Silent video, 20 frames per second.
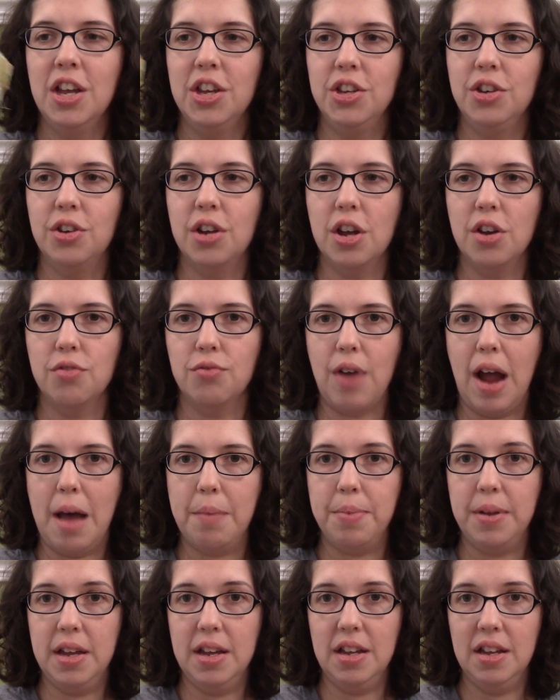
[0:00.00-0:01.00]
you can
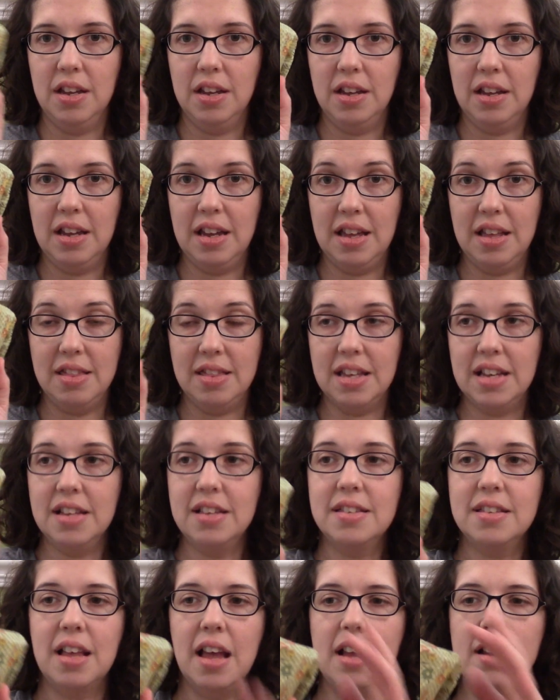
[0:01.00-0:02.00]
wrap it in
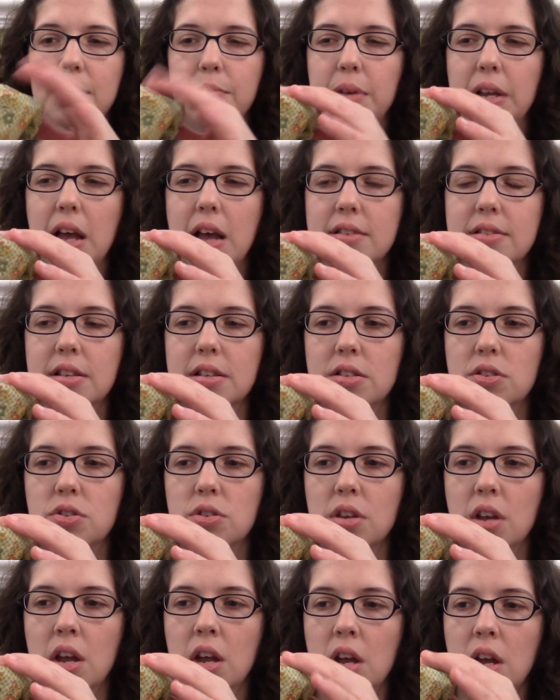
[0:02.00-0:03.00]
this, and because
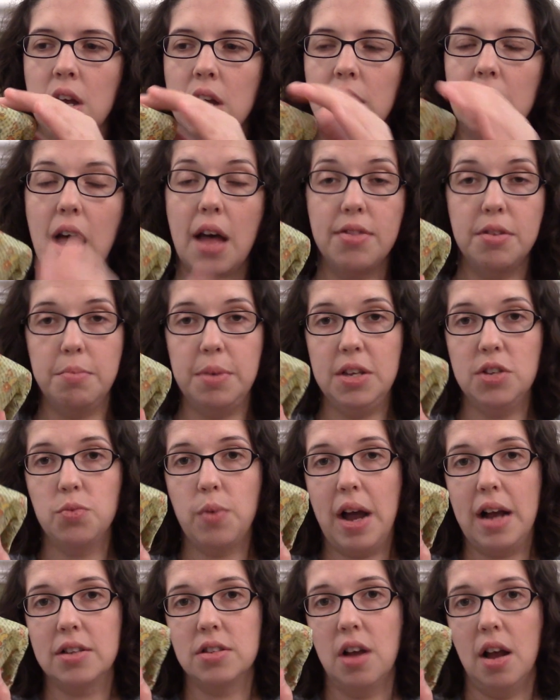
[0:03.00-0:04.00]
it's got the
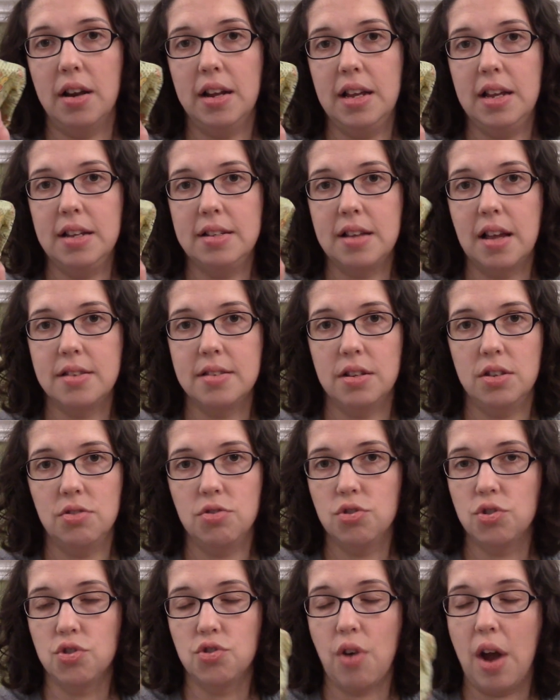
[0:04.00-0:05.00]
beeswax on it, it
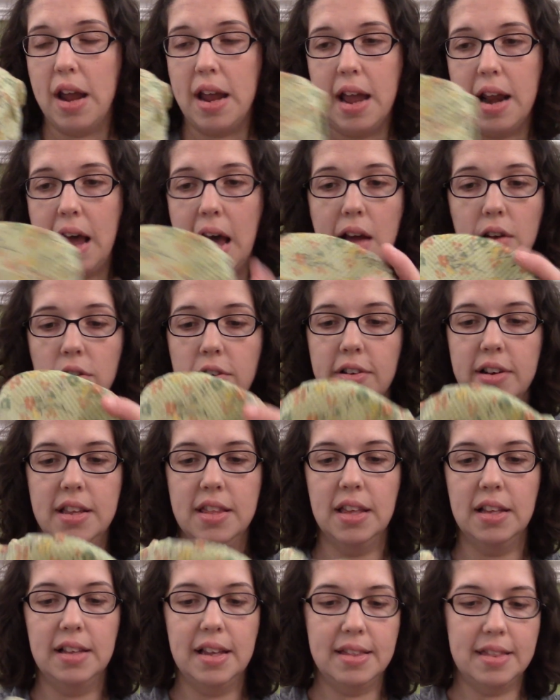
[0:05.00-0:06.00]
doesn't dry it out or
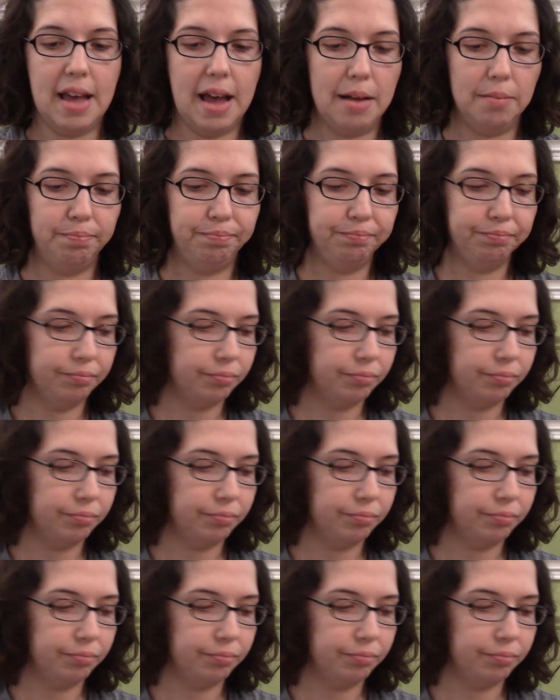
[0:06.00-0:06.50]
anything like that.